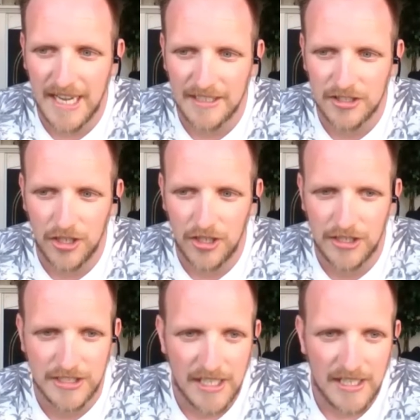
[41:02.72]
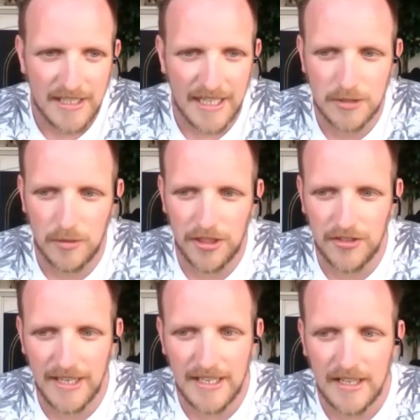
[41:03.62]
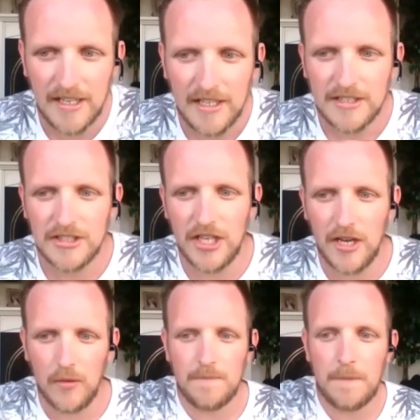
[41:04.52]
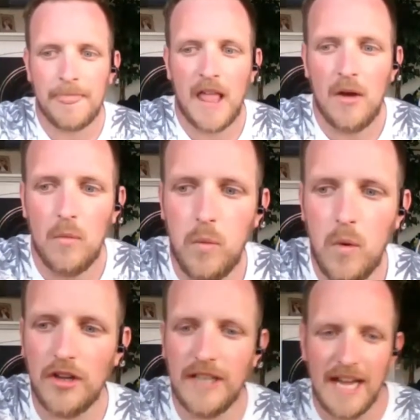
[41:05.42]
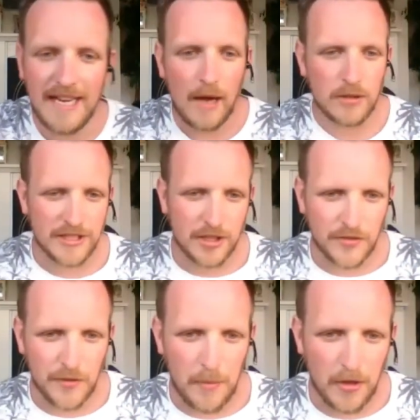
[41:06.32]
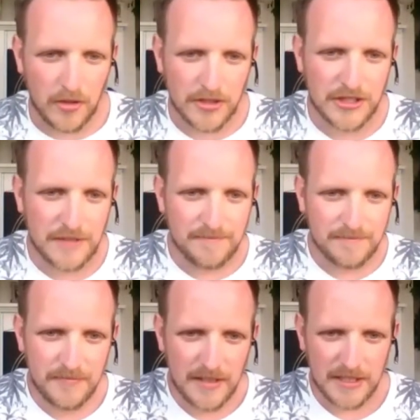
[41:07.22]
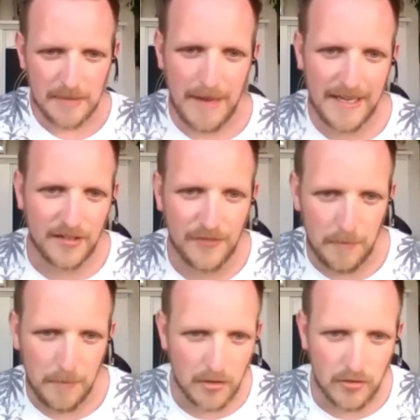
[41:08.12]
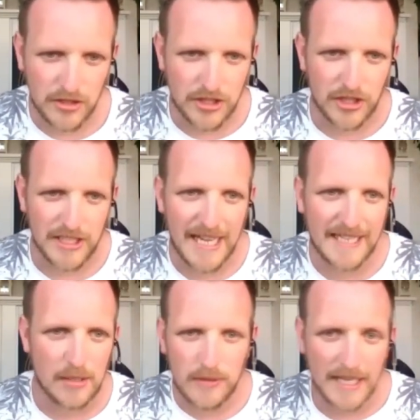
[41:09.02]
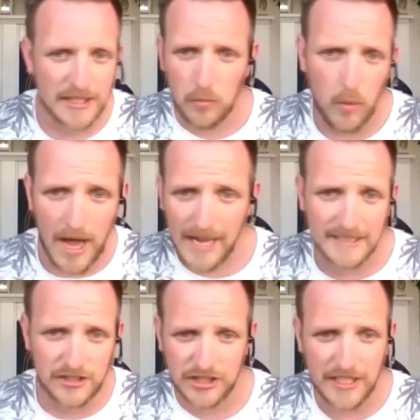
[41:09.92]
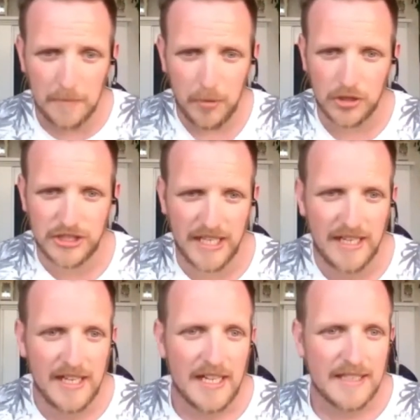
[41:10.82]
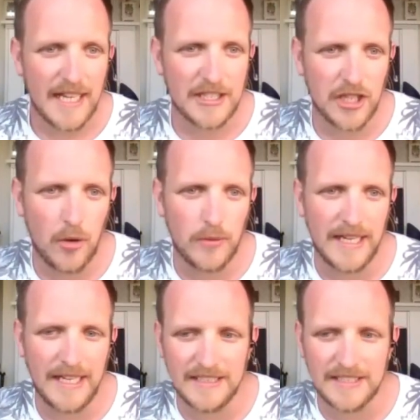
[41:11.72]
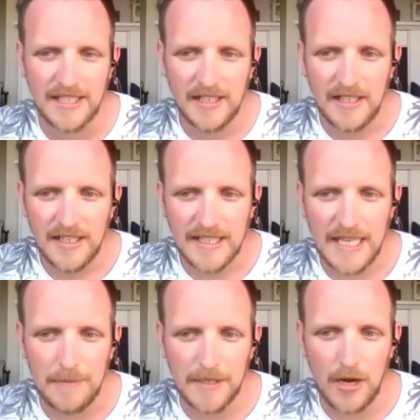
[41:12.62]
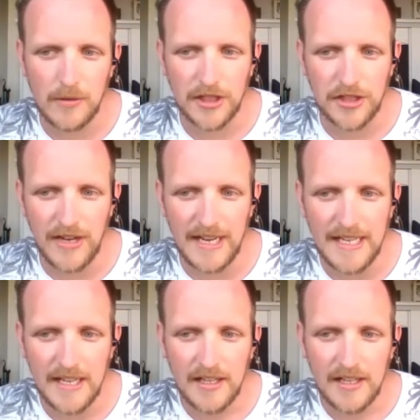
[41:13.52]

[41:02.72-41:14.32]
can, good. That's the one, 3, 2, 1, and out into those football runs. American football runs, get the legs out nice and wide, still pushing it, nice low knees. Keep it going, 3,